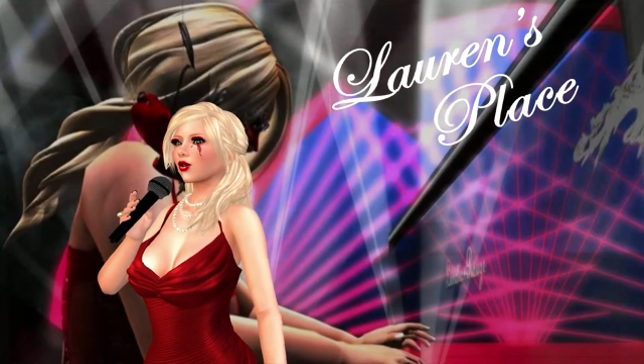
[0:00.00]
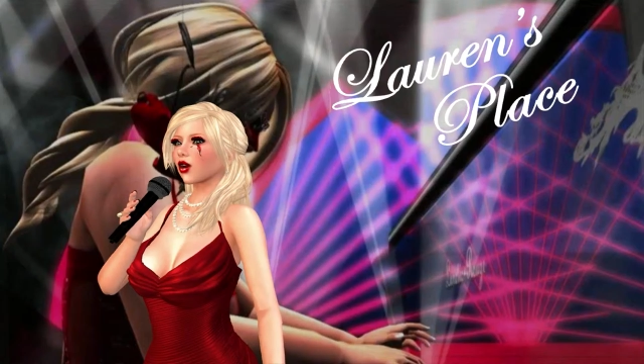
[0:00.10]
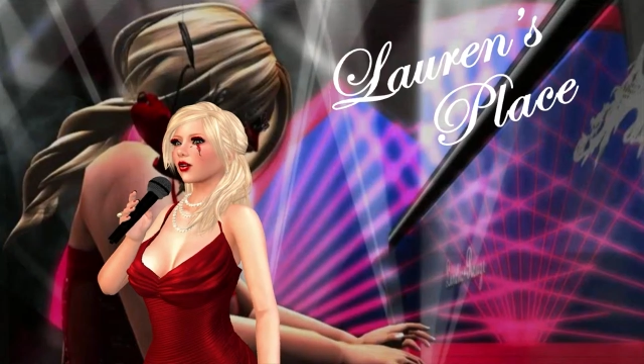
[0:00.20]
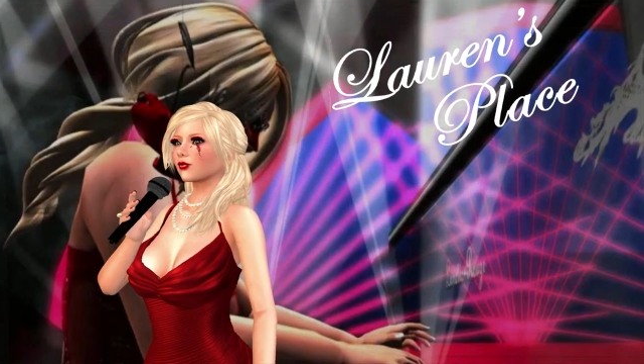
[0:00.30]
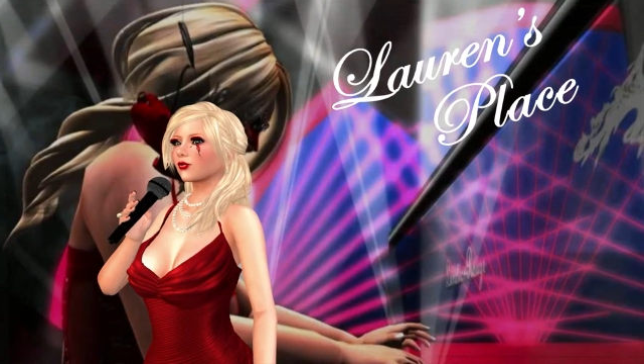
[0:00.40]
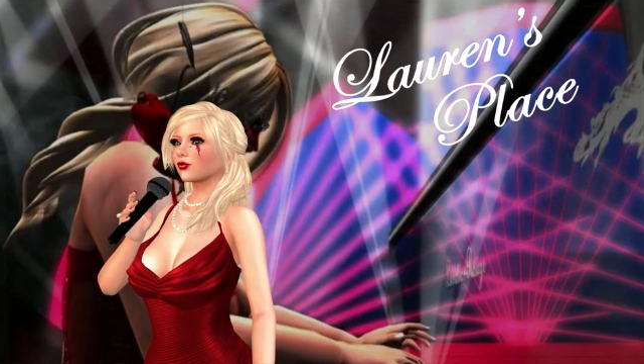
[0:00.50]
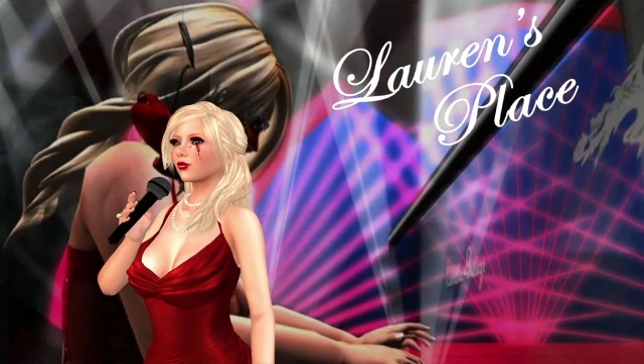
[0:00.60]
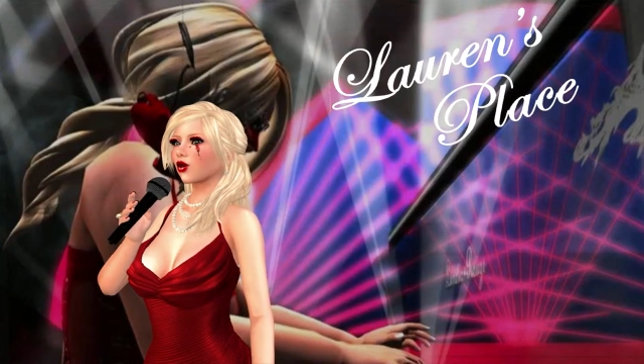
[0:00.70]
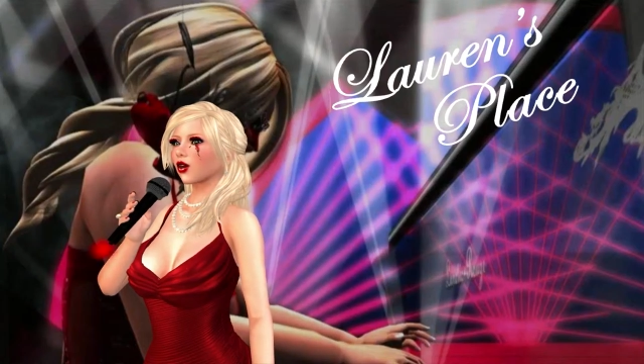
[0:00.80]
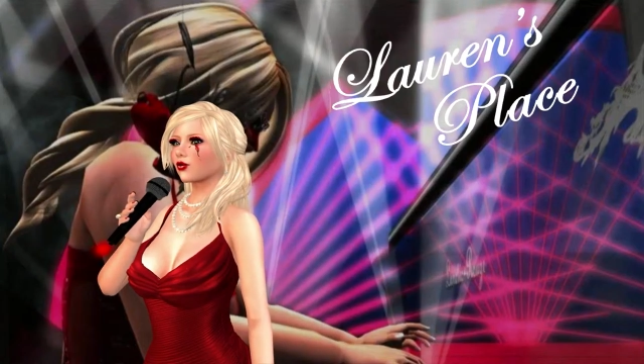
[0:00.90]
Belushi was
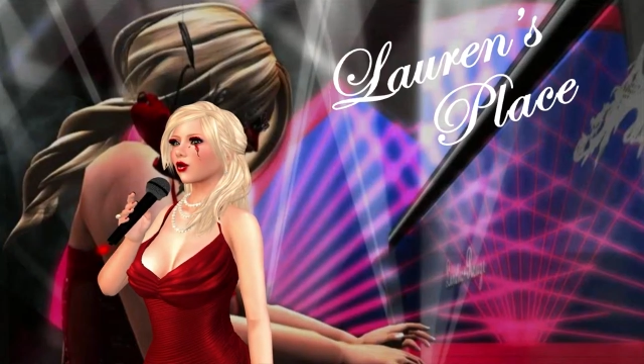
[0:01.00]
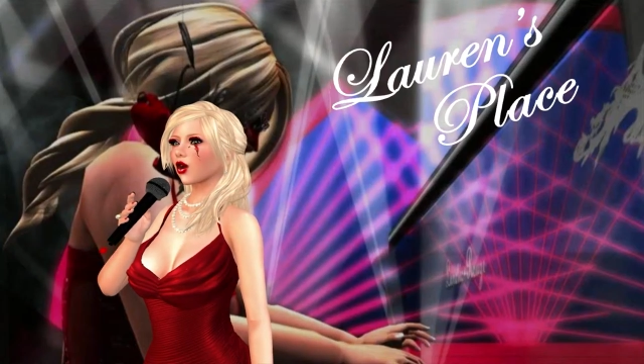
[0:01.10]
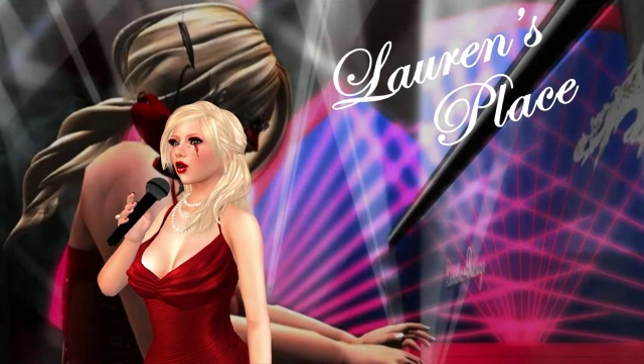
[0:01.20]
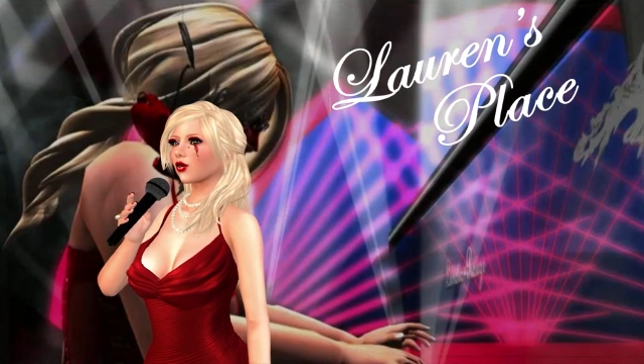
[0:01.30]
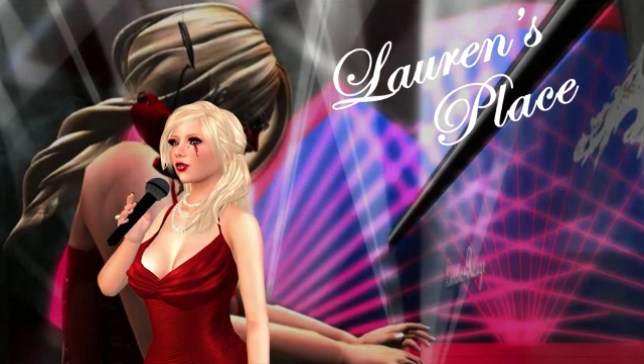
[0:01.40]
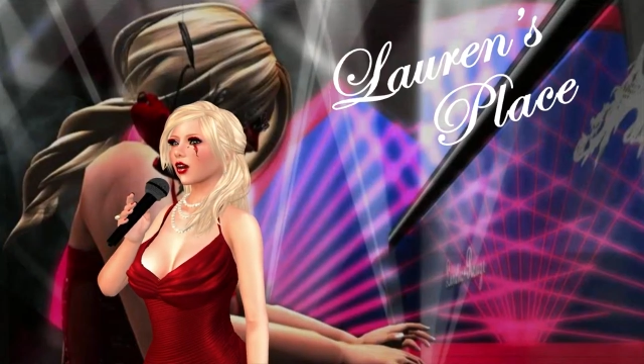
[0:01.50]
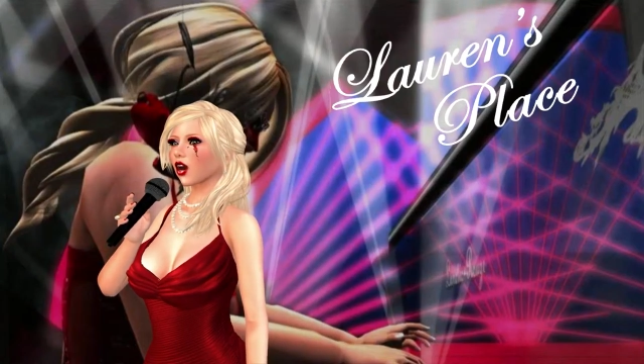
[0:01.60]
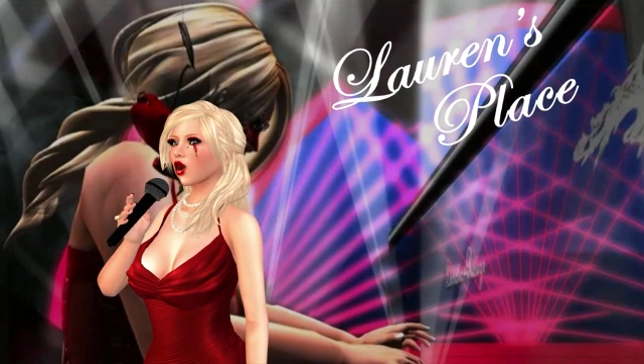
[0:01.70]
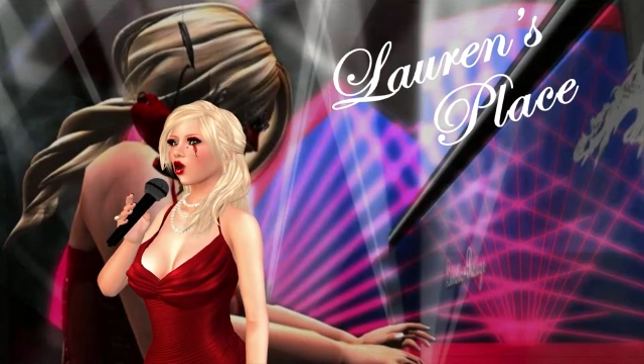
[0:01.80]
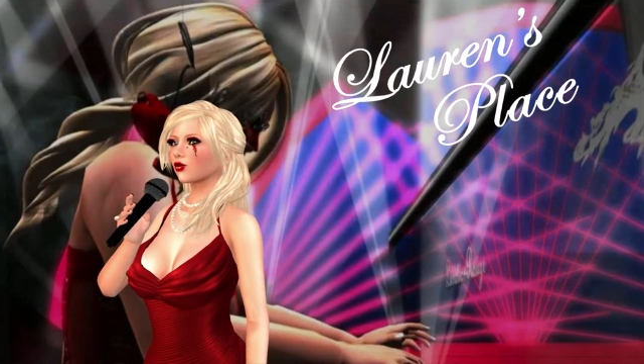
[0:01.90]
Dan Aykroyd. Very good,
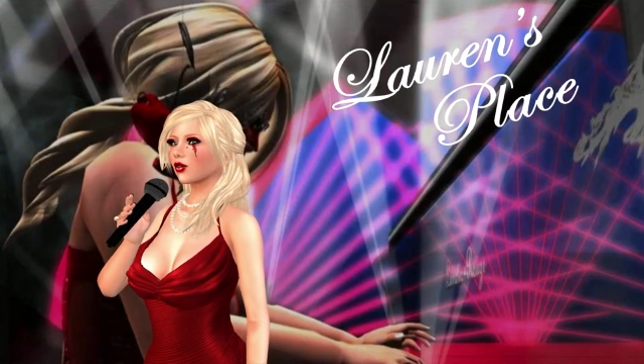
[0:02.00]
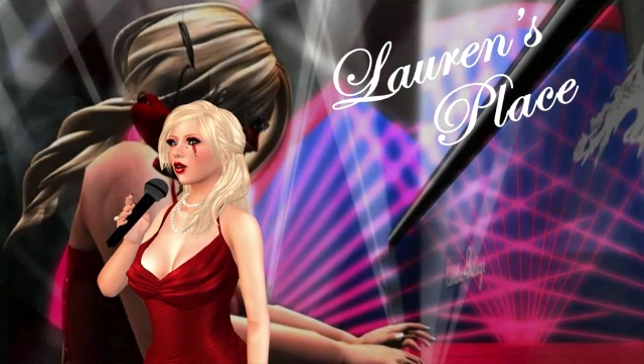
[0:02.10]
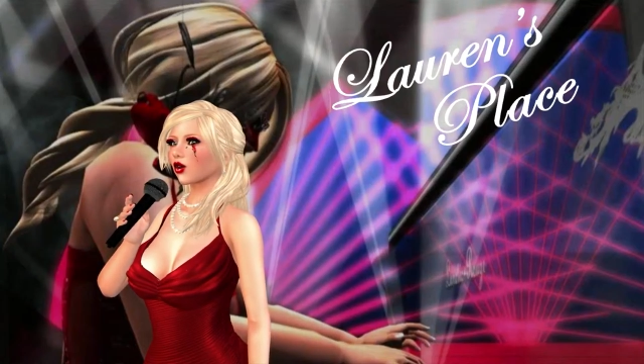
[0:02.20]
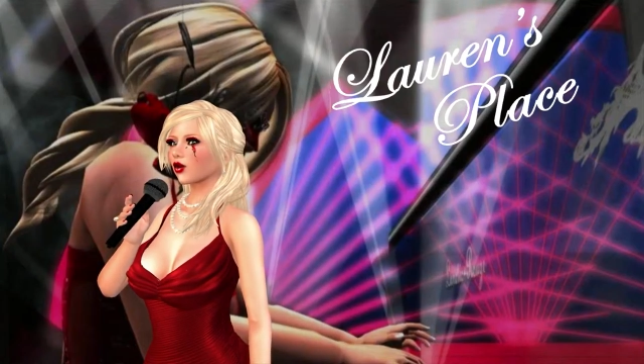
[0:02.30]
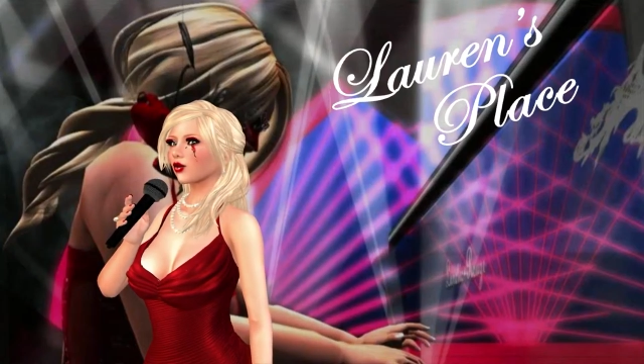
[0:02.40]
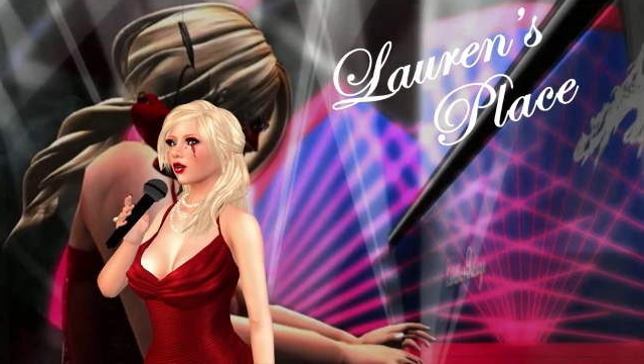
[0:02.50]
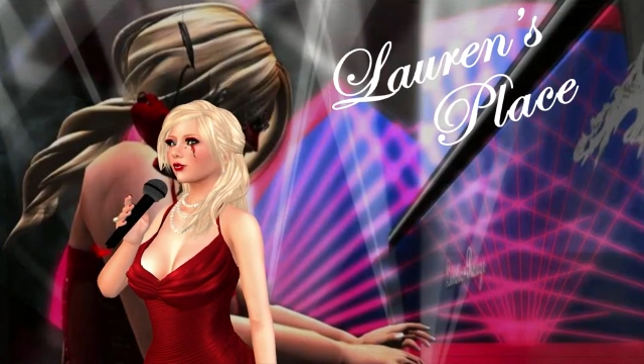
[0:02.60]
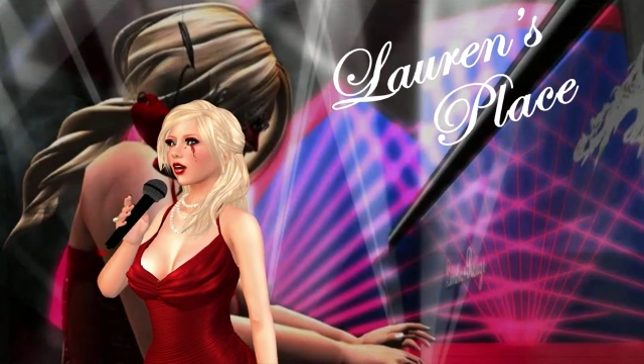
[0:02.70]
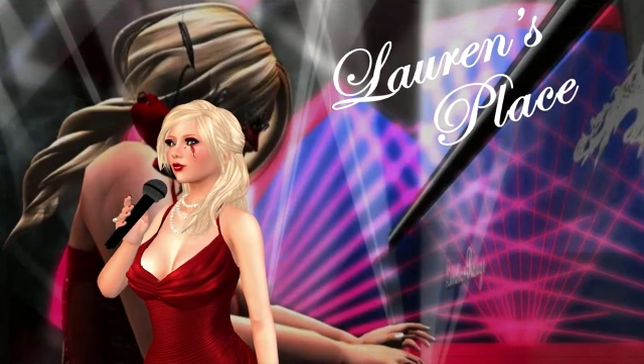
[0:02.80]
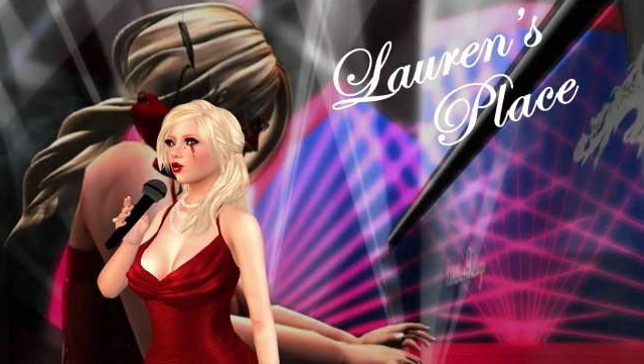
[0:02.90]
bravo, you got it.
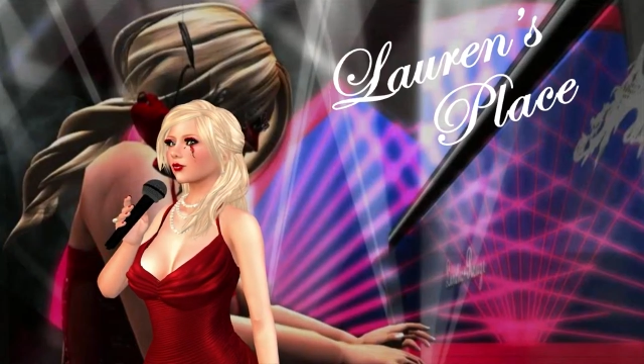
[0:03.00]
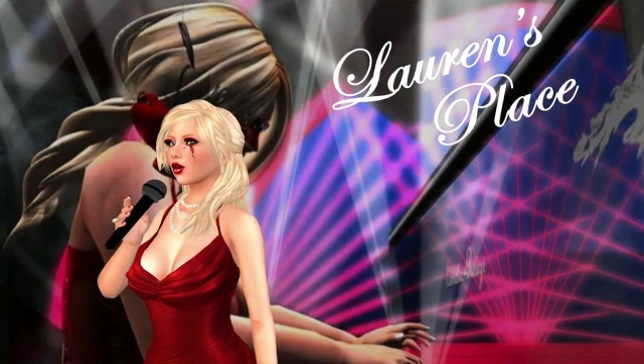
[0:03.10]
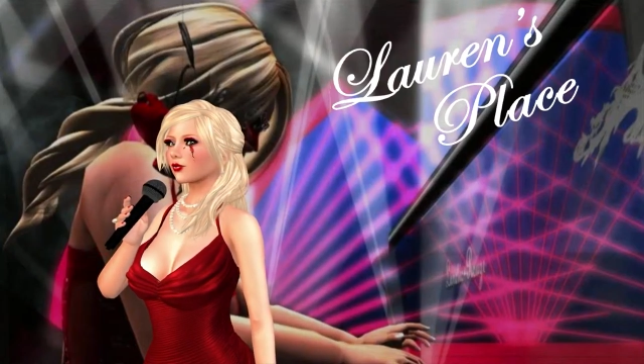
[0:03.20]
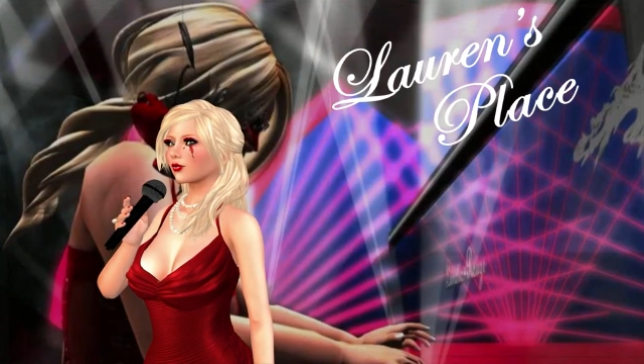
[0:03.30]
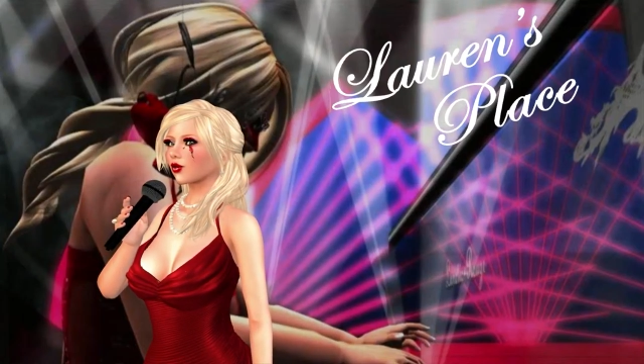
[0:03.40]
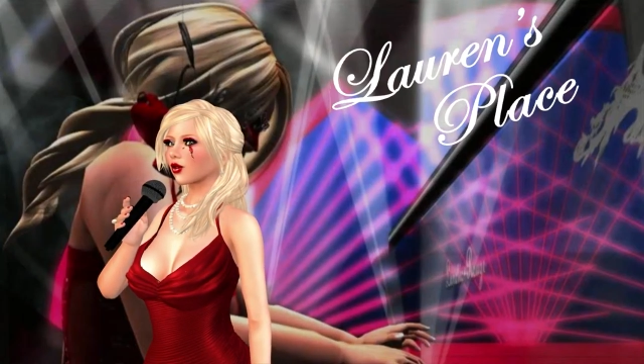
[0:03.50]
And Dan.